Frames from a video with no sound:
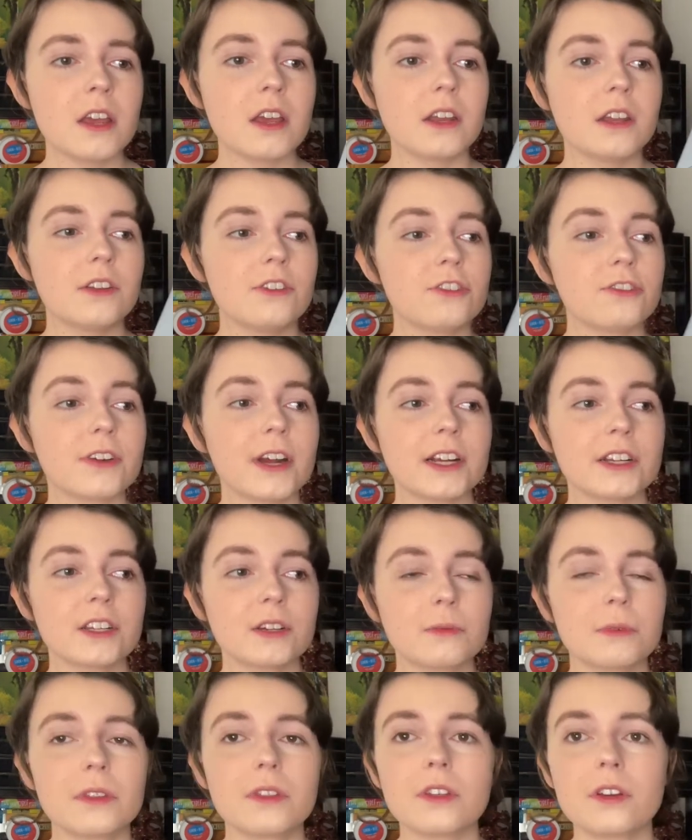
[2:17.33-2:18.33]
and
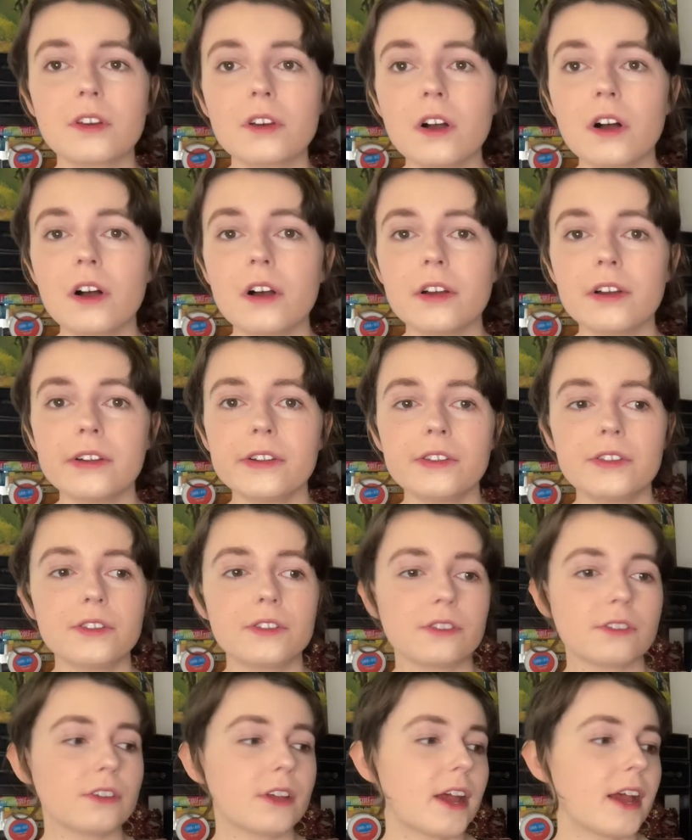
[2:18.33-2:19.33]
interacting with the
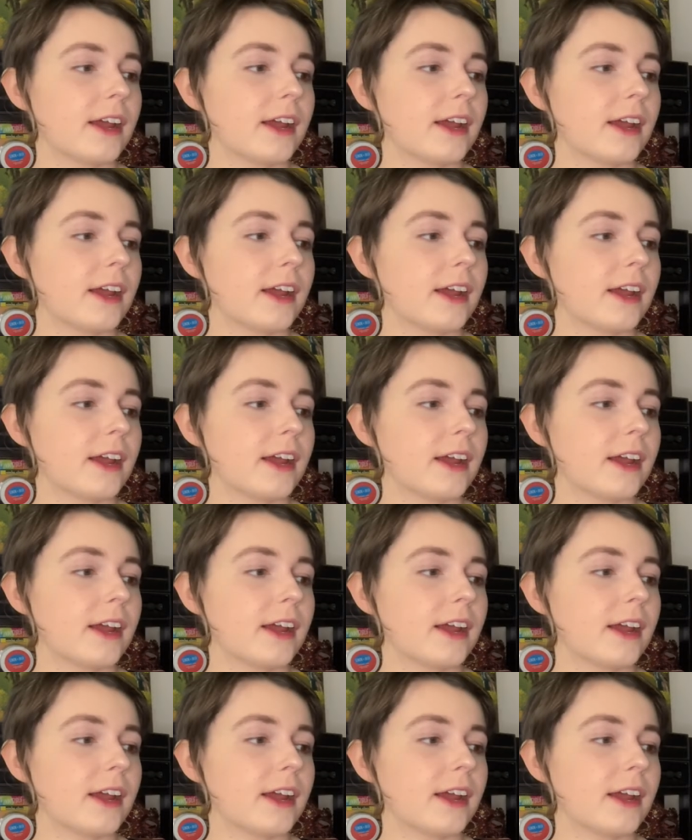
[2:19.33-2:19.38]
gods,